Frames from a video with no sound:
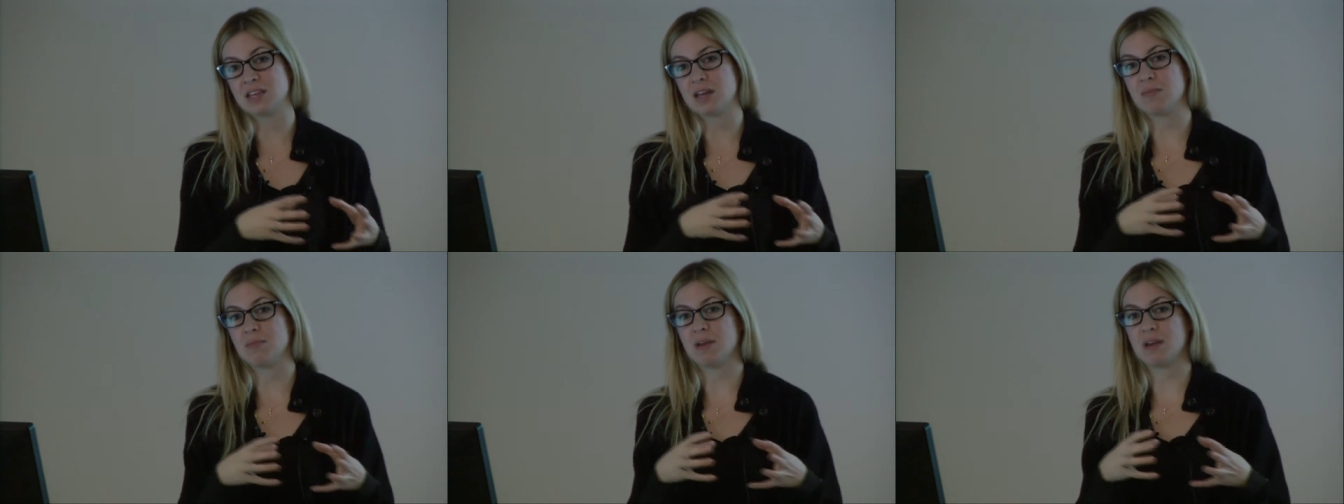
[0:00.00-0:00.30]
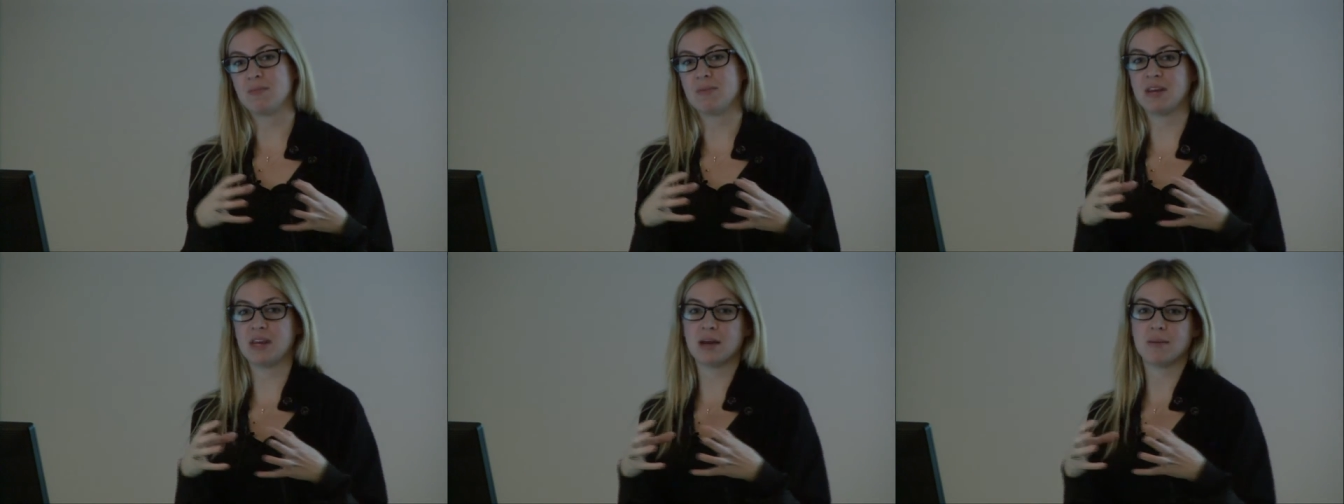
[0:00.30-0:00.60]
then
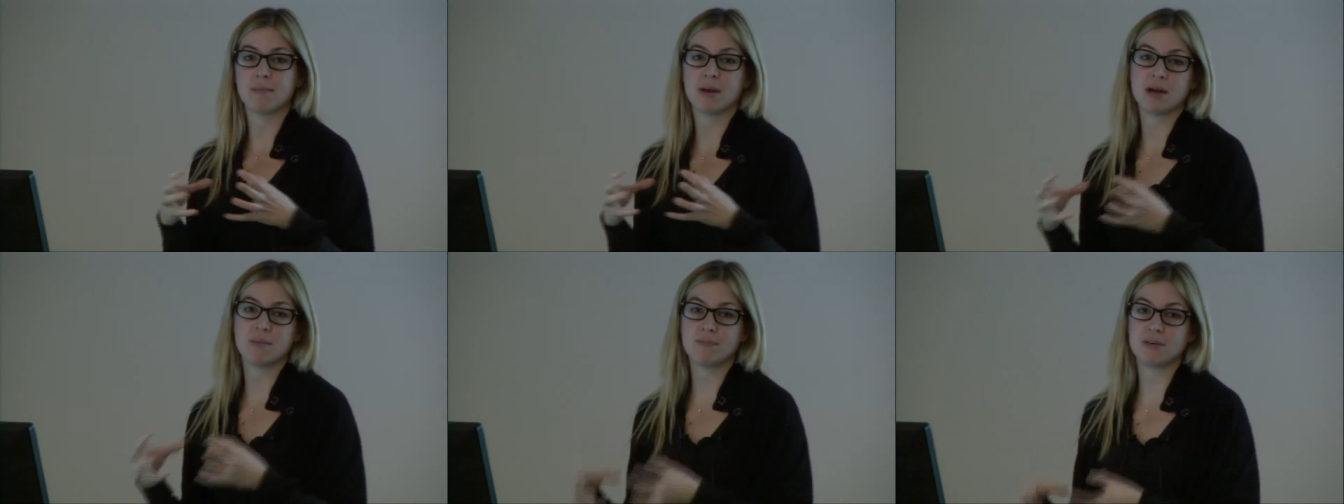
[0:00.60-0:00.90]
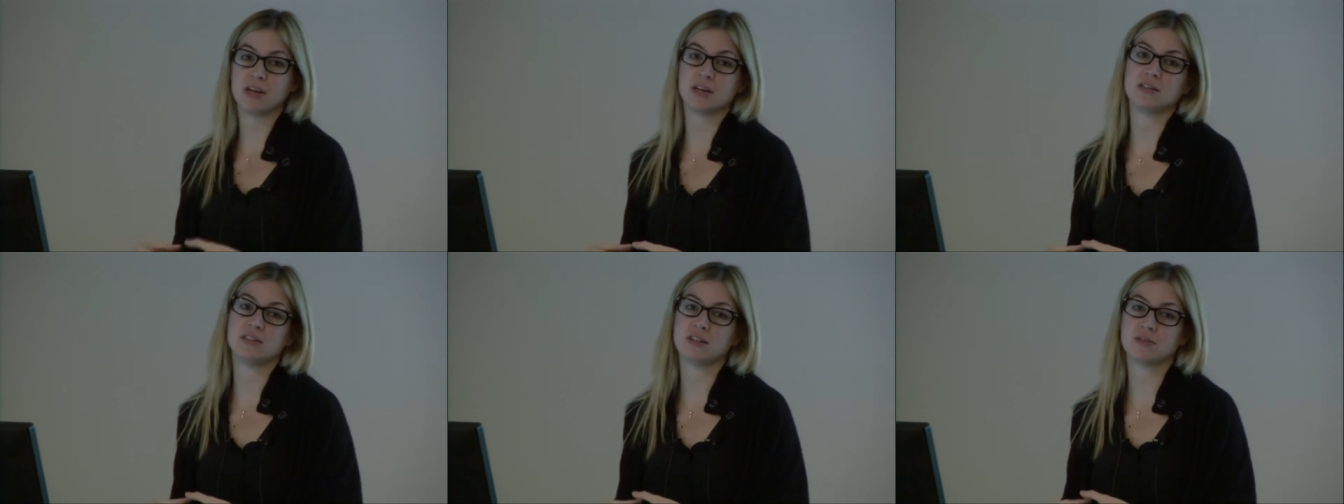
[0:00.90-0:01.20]
maybe it might
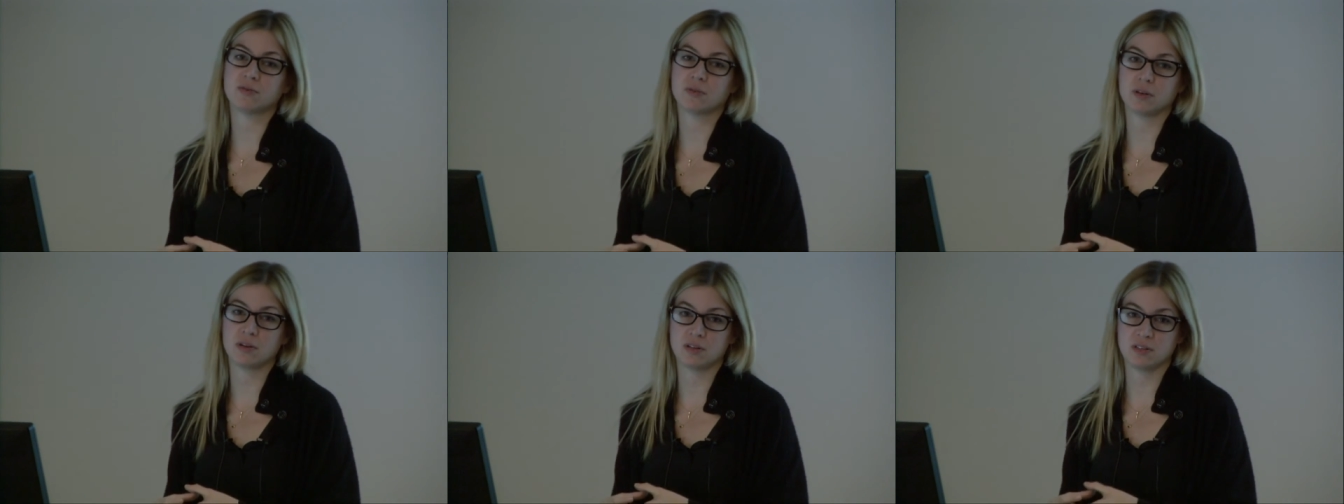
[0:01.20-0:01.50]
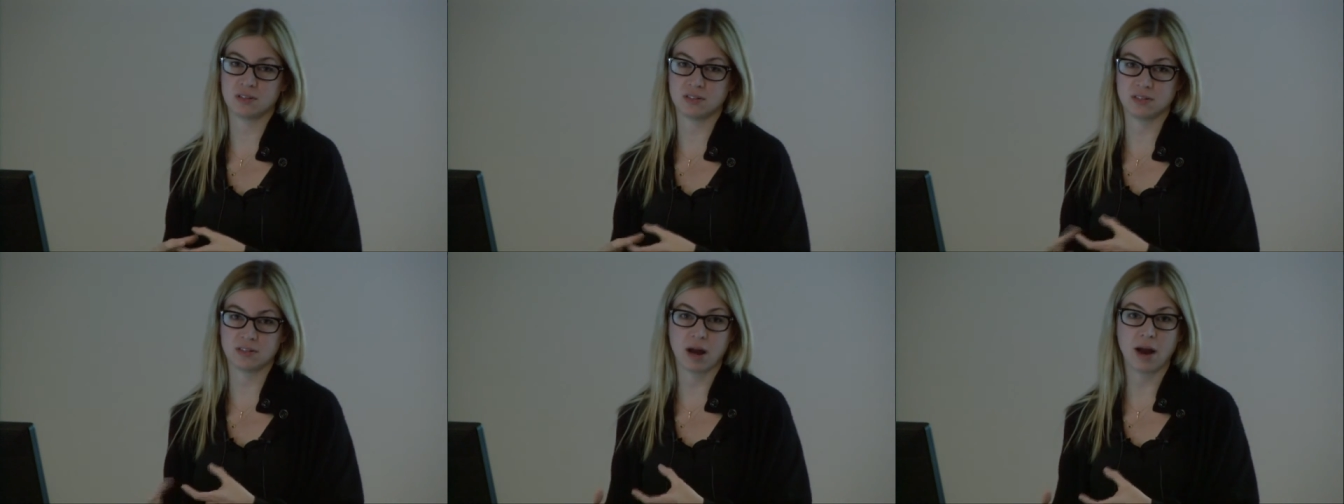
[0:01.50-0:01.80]
be a
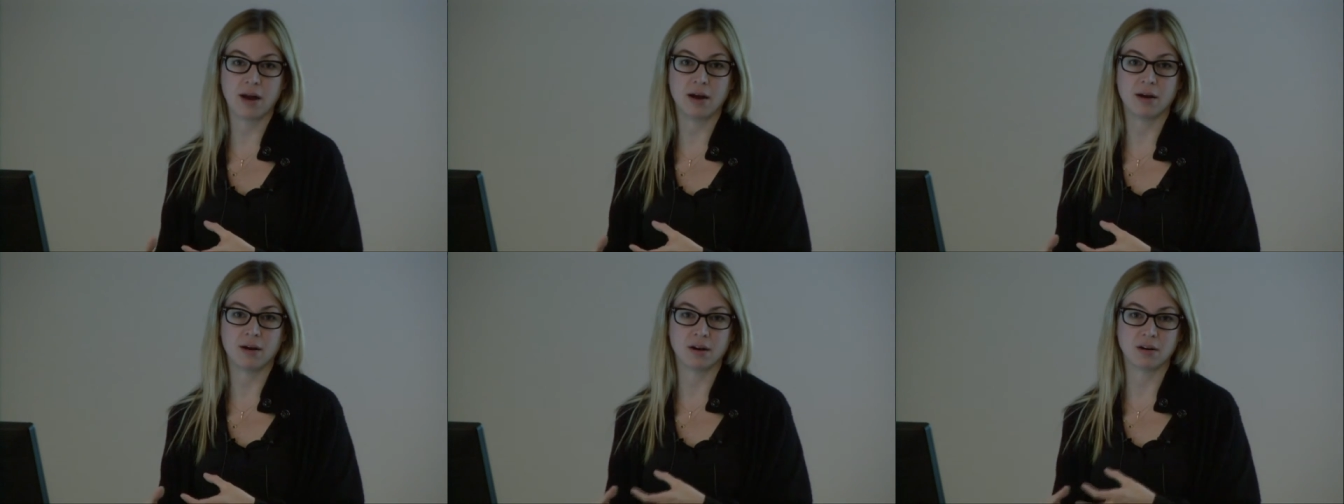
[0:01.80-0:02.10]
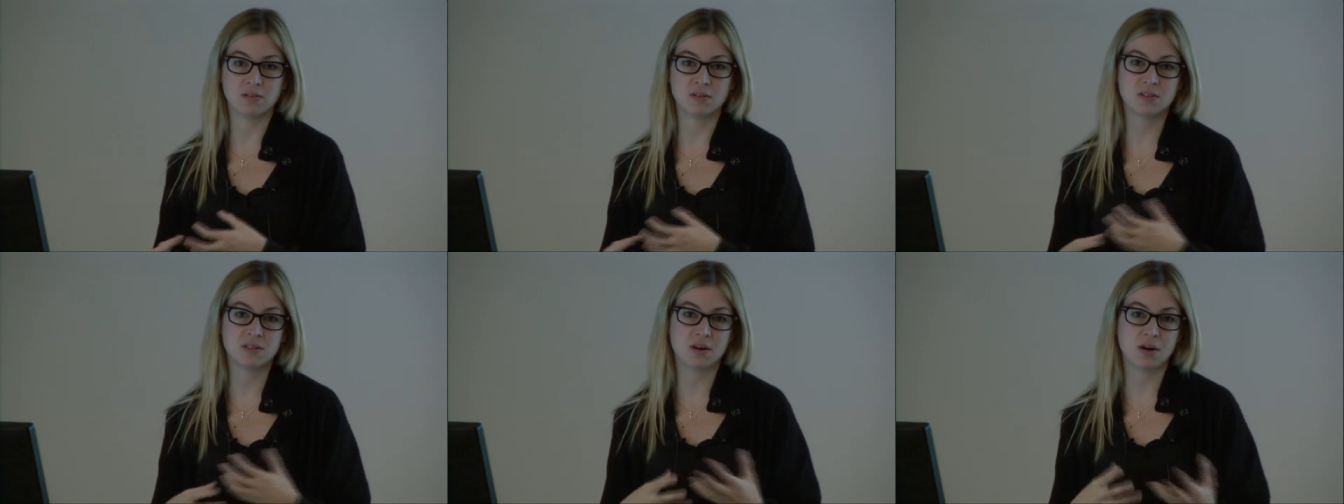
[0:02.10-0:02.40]
different
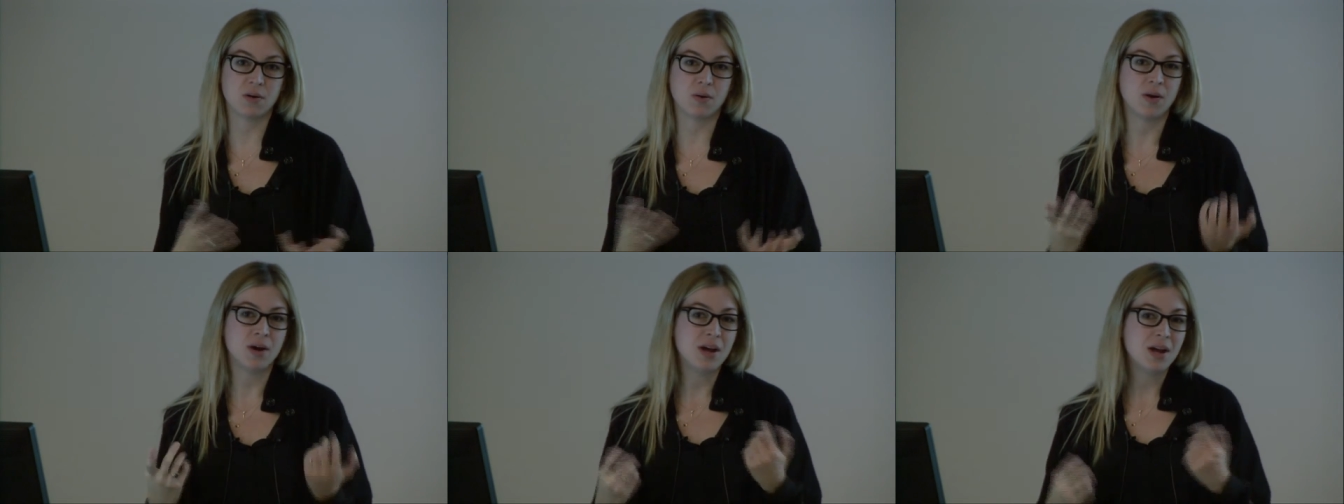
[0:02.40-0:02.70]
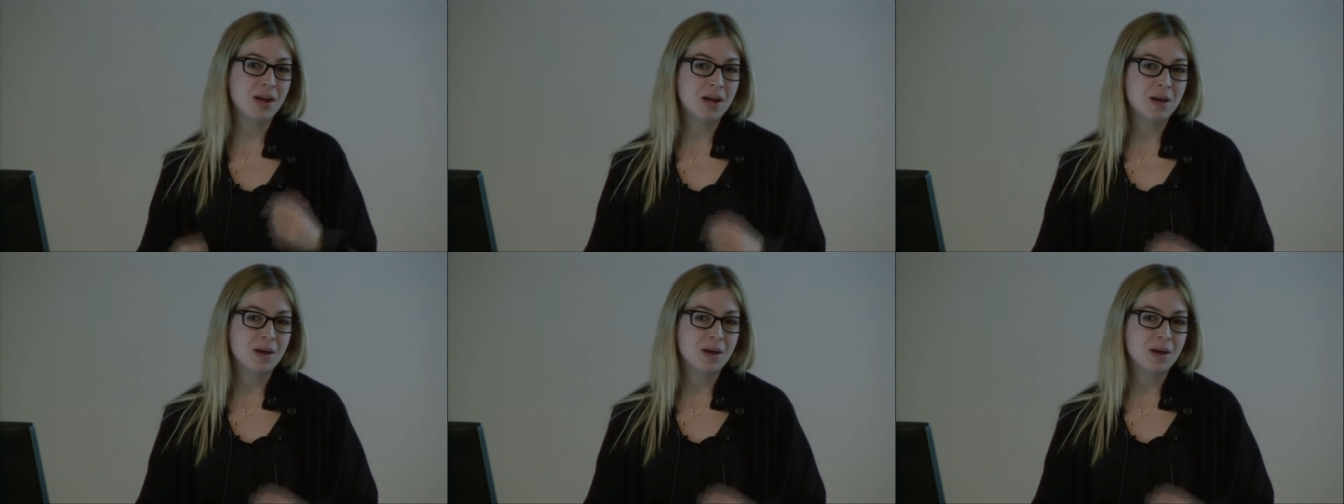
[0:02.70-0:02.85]
designer. So